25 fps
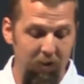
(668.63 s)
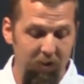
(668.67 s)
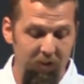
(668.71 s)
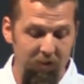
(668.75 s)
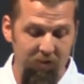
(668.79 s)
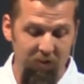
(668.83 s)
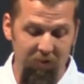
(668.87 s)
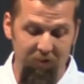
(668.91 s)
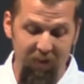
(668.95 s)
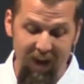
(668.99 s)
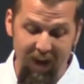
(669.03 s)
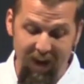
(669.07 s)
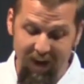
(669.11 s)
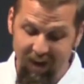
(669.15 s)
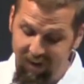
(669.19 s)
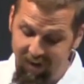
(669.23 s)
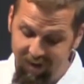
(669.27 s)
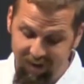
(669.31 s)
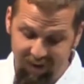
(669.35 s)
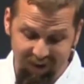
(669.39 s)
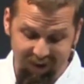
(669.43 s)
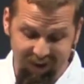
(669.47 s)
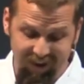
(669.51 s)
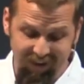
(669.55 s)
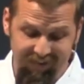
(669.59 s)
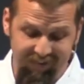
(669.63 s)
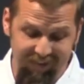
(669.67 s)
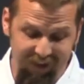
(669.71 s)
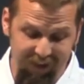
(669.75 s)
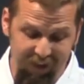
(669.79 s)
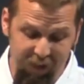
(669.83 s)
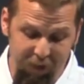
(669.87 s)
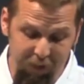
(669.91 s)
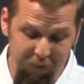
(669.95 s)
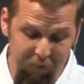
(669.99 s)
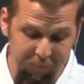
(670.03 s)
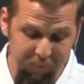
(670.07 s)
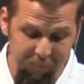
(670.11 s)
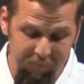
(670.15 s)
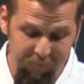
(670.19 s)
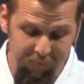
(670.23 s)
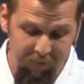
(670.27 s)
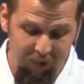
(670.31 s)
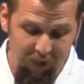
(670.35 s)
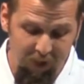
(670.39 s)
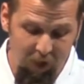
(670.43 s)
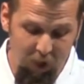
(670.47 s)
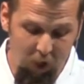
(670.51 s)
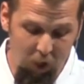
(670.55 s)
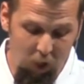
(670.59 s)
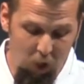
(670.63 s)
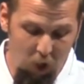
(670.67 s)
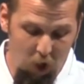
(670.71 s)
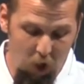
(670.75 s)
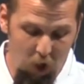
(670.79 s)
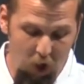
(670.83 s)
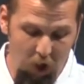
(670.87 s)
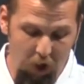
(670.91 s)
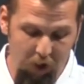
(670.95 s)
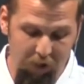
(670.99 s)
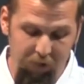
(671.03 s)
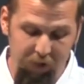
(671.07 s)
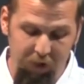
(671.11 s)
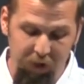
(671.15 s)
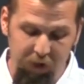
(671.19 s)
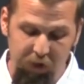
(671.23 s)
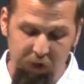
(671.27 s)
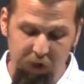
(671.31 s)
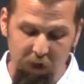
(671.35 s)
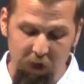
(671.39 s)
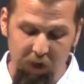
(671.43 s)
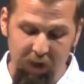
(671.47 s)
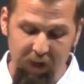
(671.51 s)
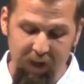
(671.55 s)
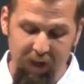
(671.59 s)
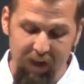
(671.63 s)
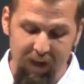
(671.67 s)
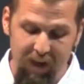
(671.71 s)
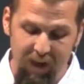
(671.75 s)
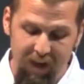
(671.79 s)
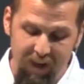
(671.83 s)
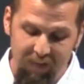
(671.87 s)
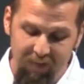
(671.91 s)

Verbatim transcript: So they continue along their journey.